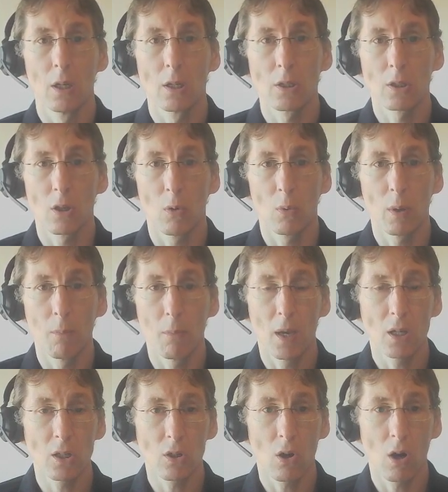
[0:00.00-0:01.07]
So we
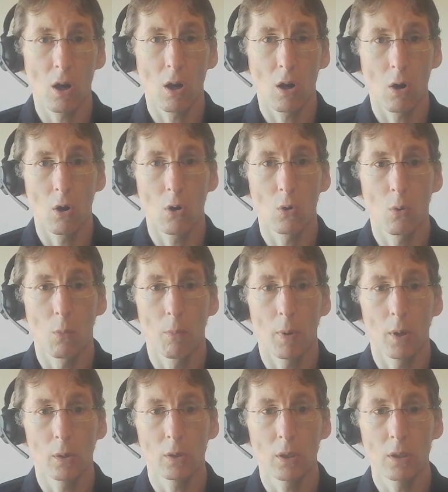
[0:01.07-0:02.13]
measure our own
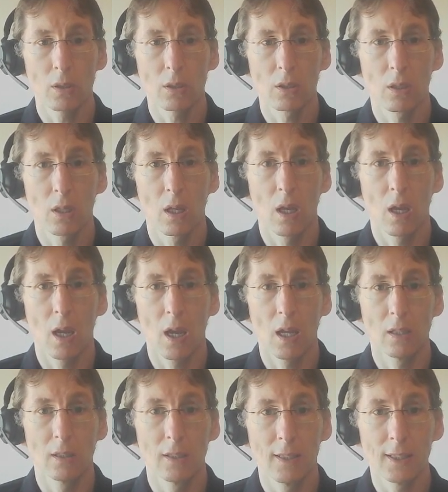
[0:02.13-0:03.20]
components,
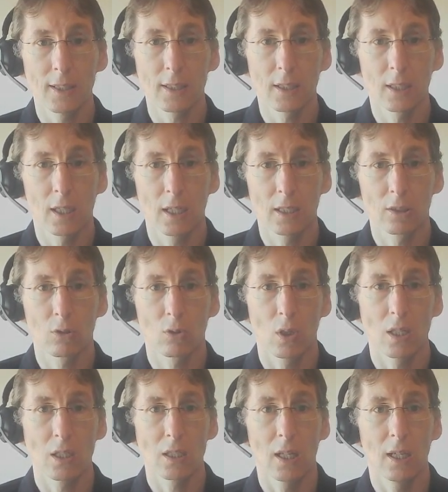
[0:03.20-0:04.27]
and this gets
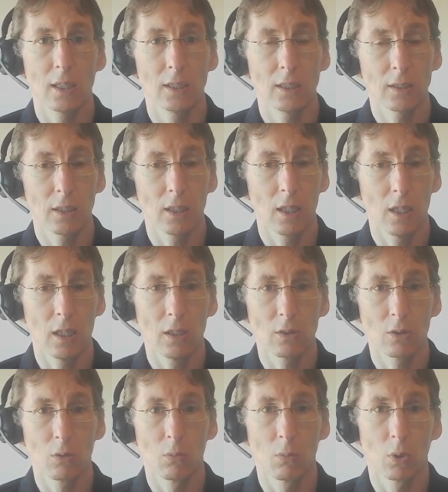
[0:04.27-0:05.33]
translated
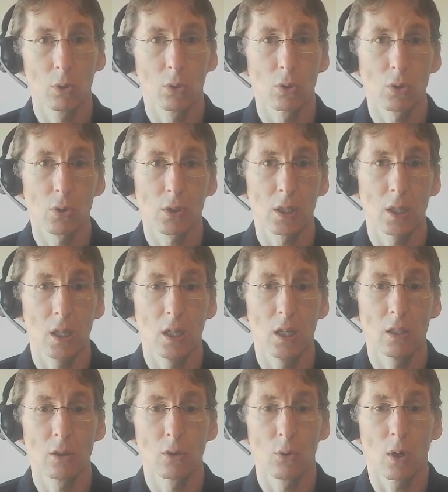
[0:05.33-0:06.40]
into models
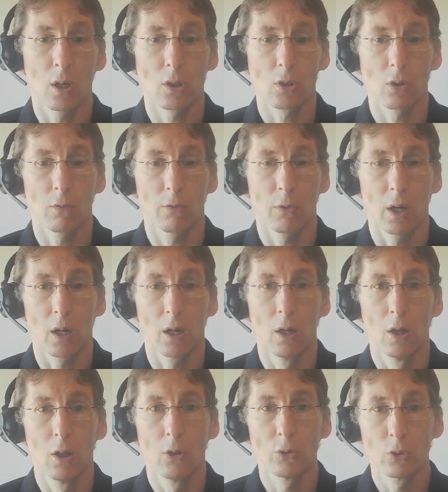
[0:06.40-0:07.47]
into our software
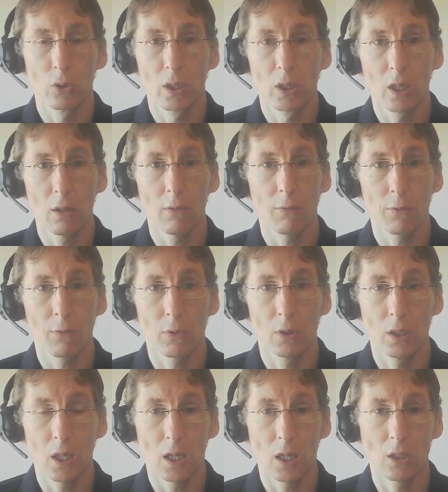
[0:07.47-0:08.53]
to give
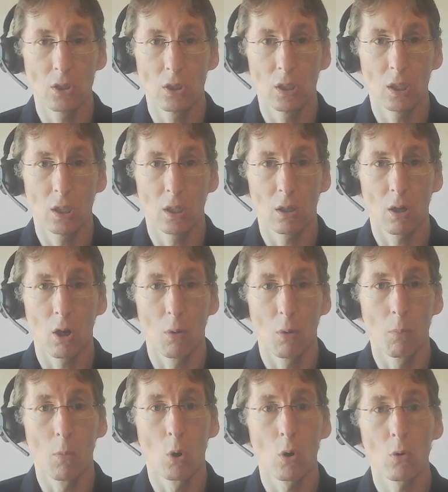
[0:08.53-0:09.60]
the engineer a
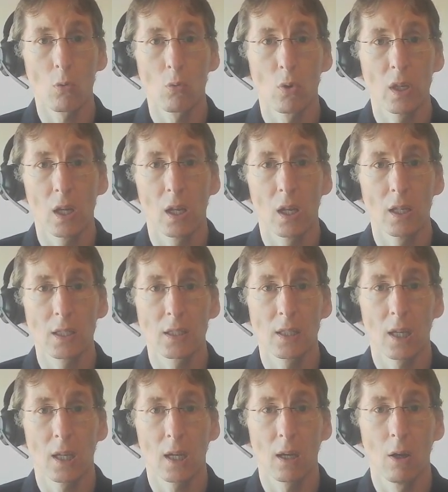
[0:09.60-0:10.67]
more
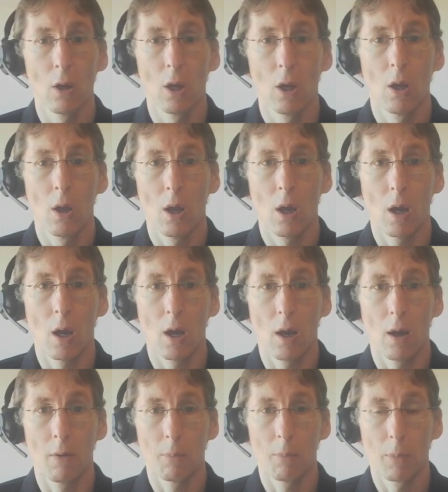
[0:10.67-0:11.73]
realistic
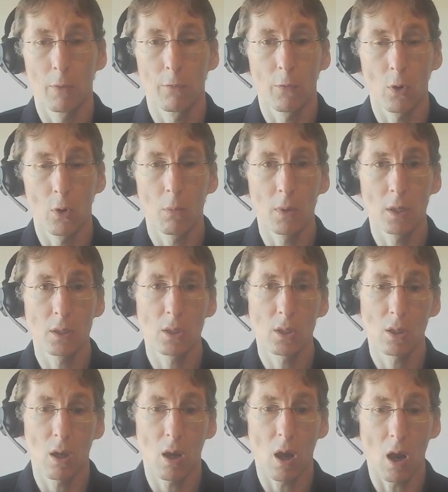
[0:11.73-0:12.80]

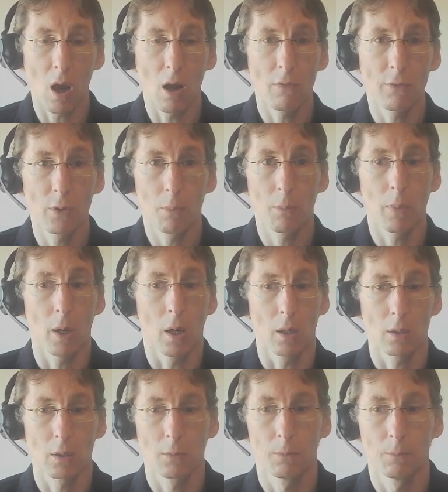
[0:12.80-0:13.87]
performance of the
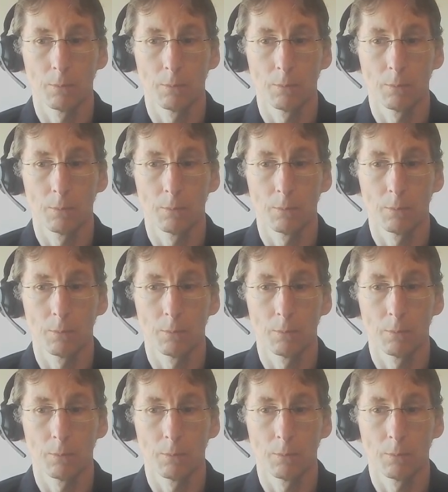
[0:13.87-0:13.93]
part.